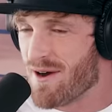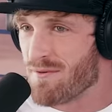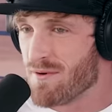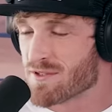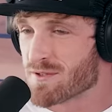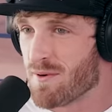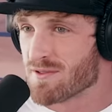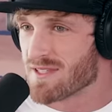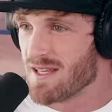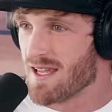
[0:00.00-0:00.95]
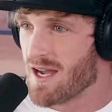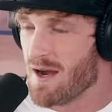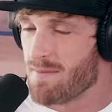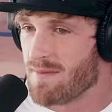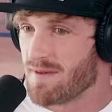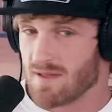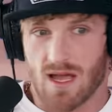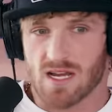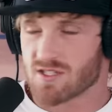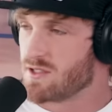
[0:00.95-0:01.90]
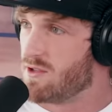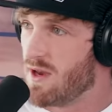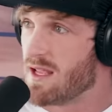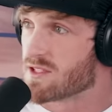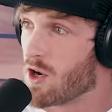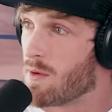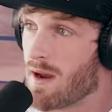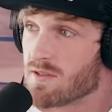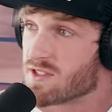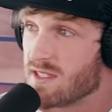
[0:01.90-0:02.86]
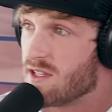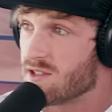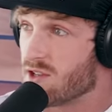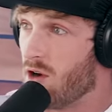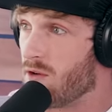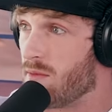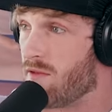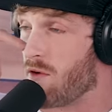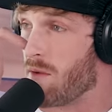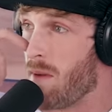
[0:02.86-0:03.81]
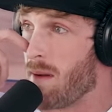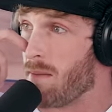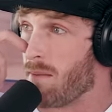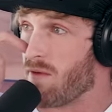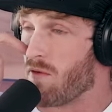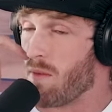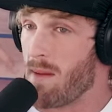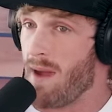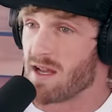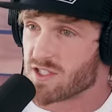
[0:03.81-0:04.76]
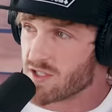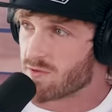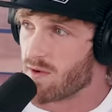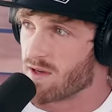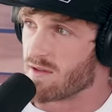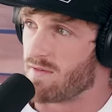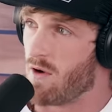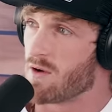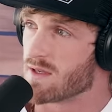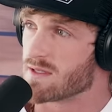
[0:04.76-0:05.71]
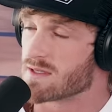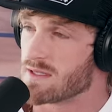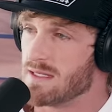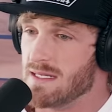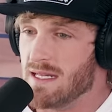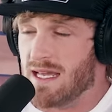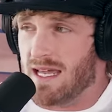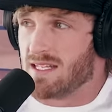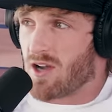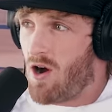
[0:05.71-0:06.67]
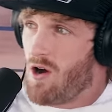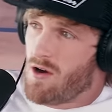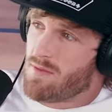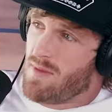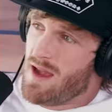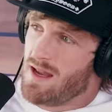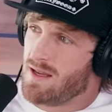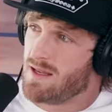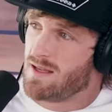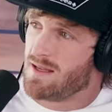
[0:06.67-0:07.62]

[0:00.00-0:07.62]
I, uh, we were supposed to link up actually two days ago, but I was just in the zone before my before my match. I just wanted to focus. It's hard, man.